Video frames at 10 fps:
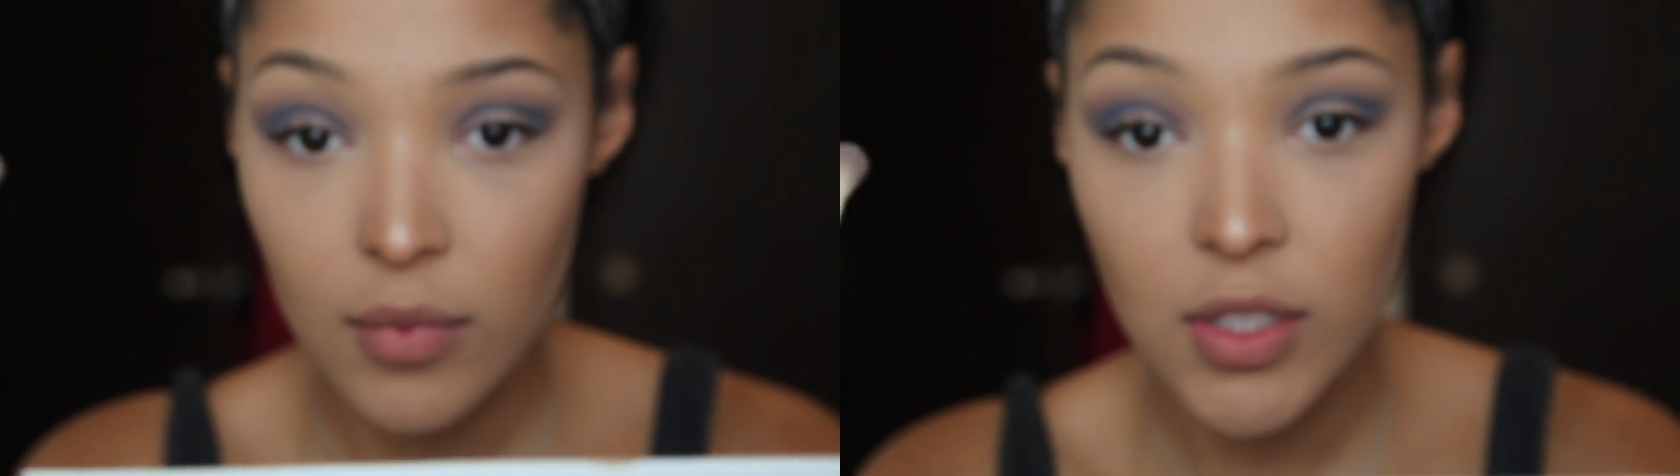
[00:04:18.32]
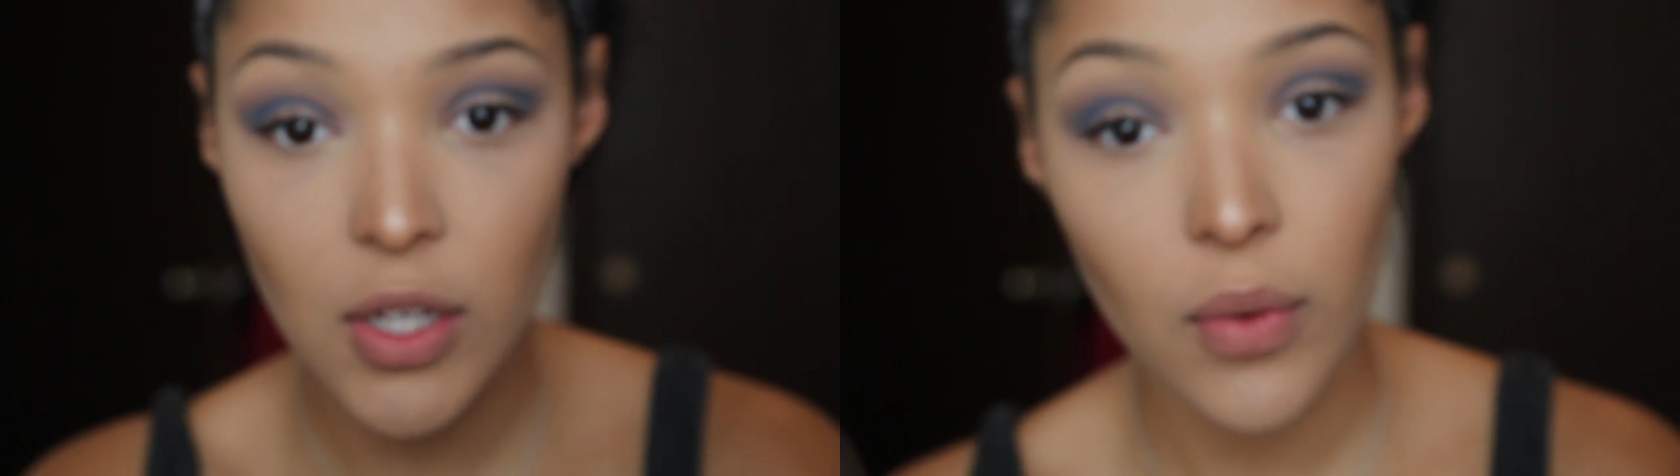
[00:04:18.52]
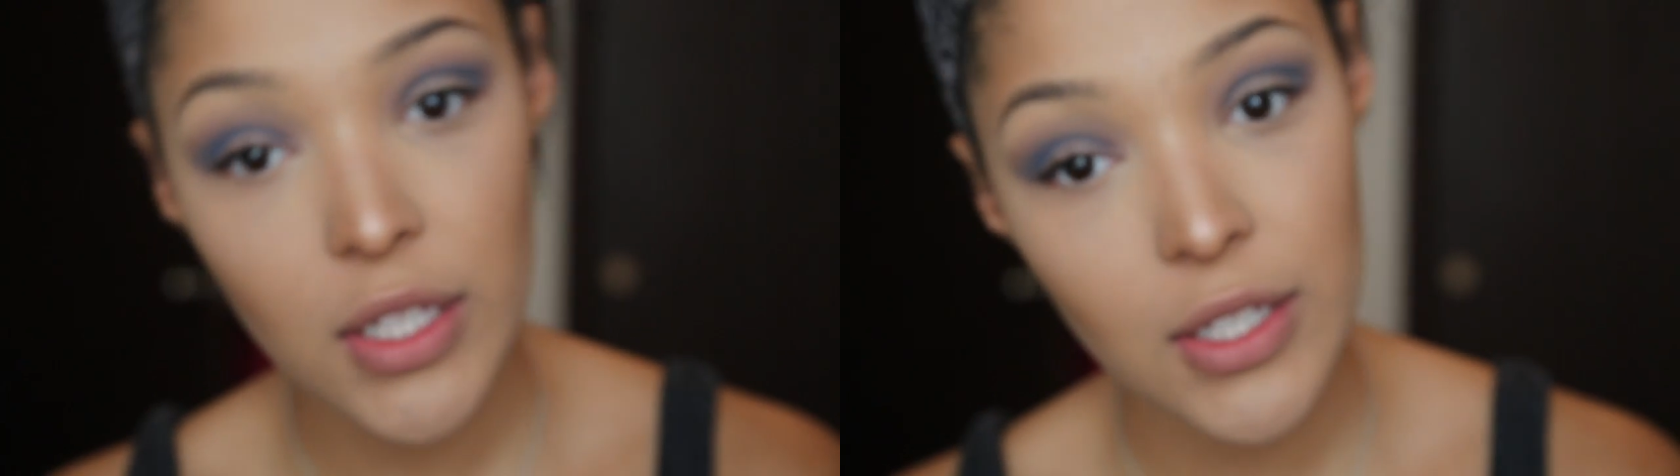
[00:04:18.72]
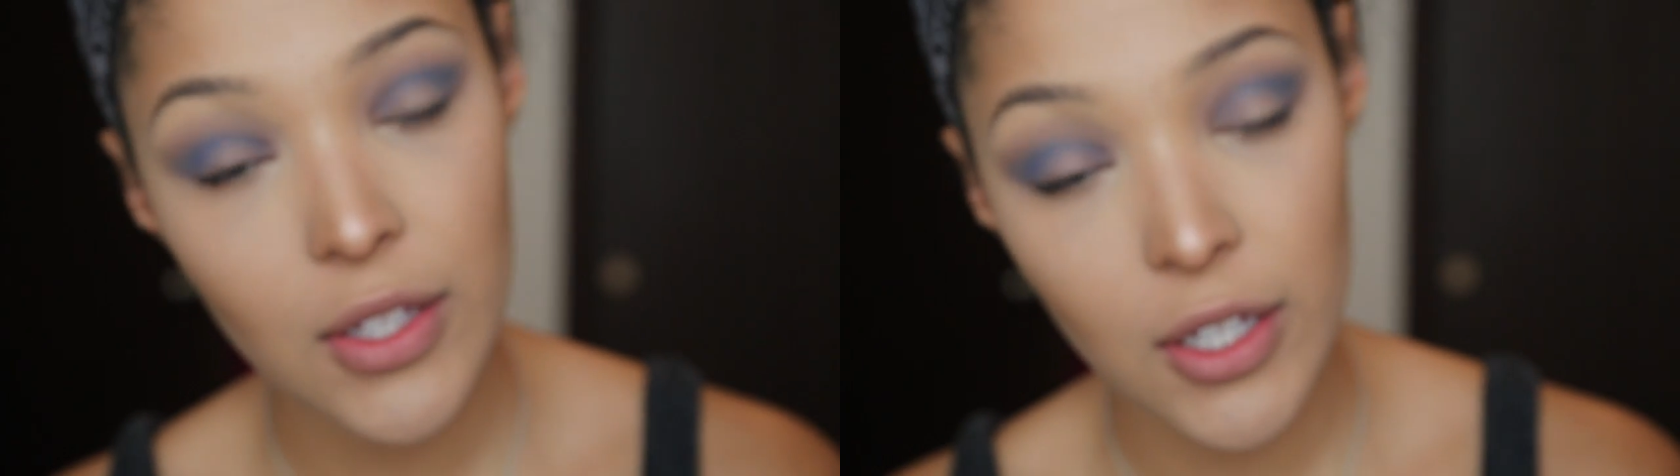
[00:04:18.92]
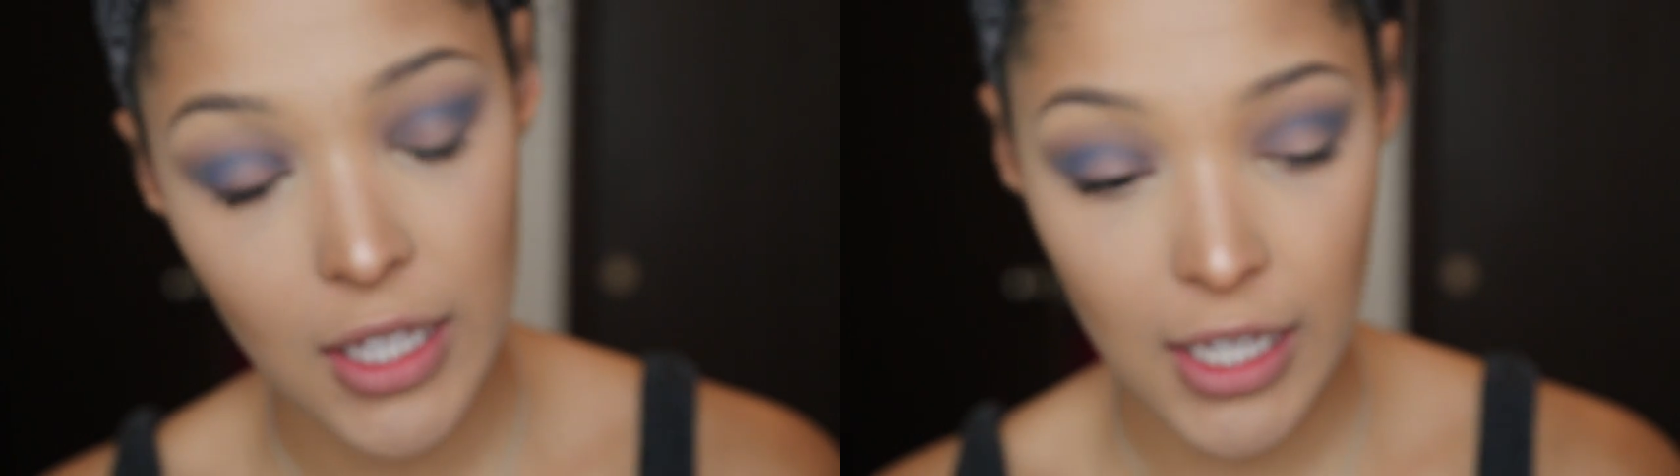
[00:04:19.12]
So once you
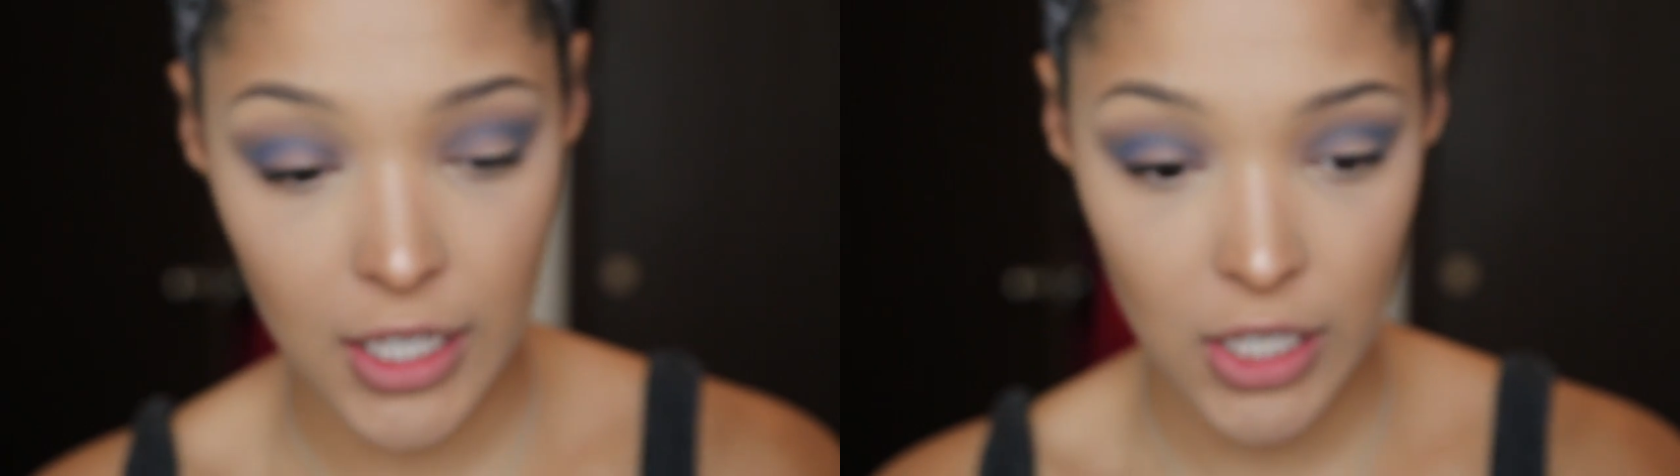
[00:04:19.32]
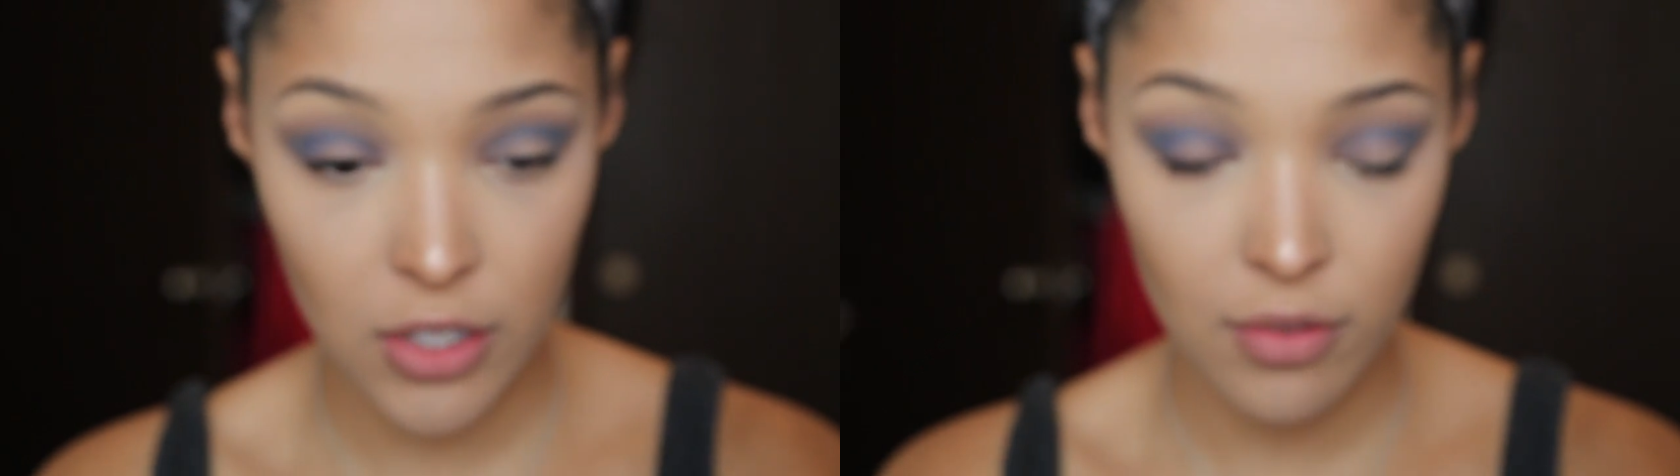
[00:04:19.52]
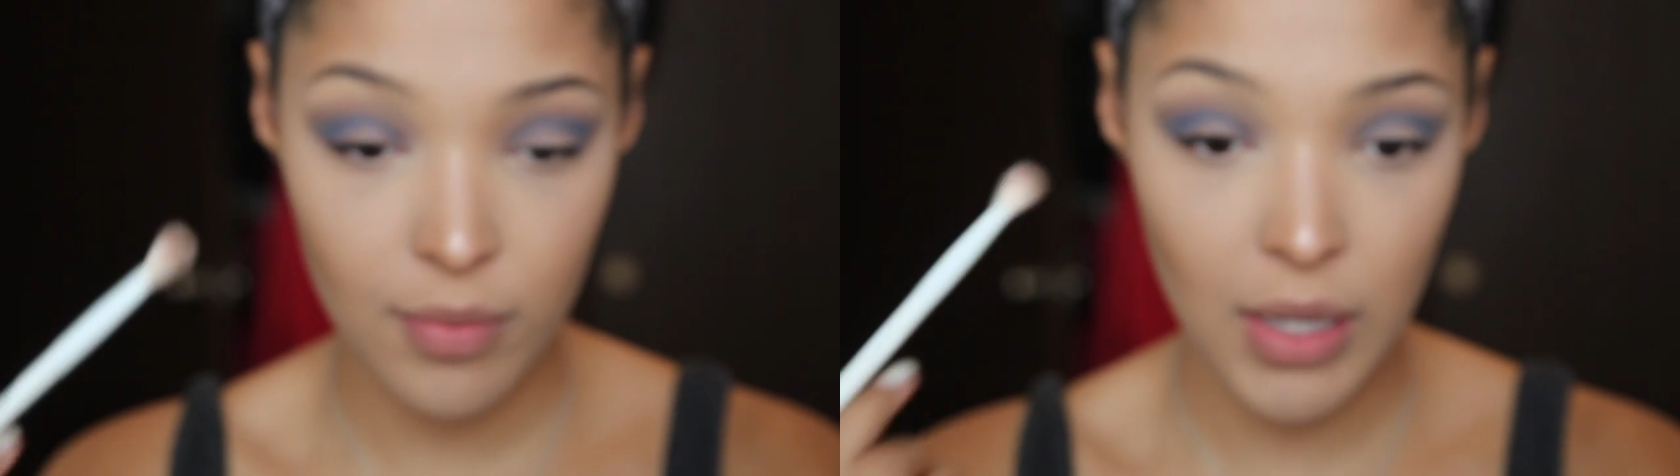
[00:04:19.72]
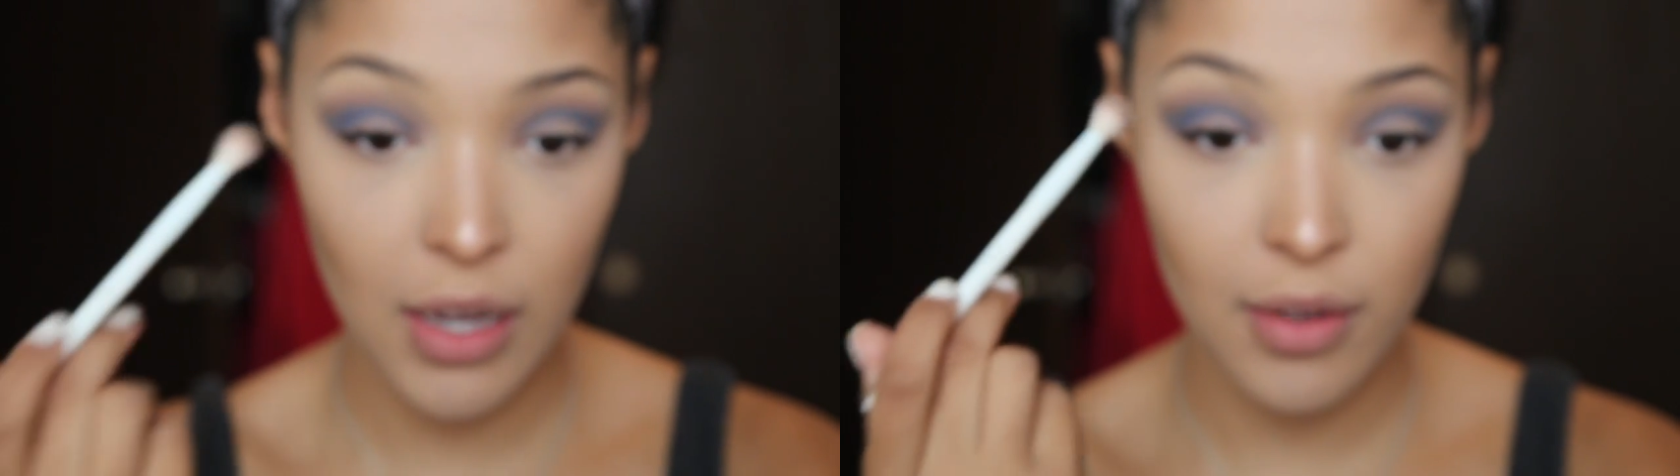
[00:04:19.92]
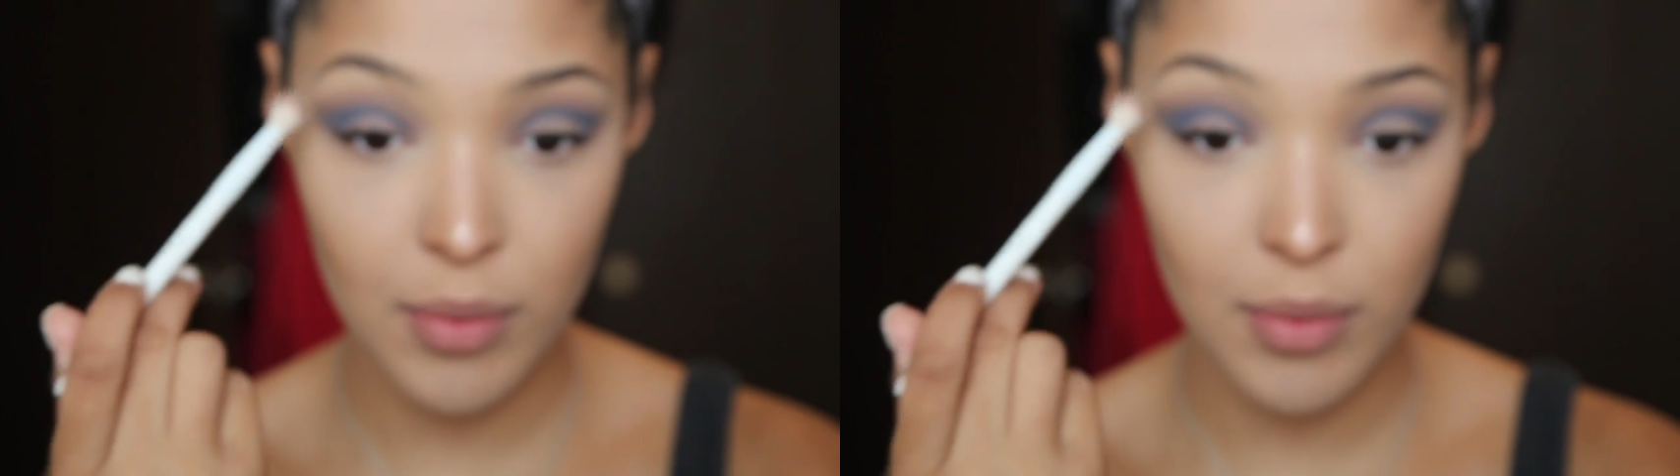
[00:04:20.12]
look like you've kind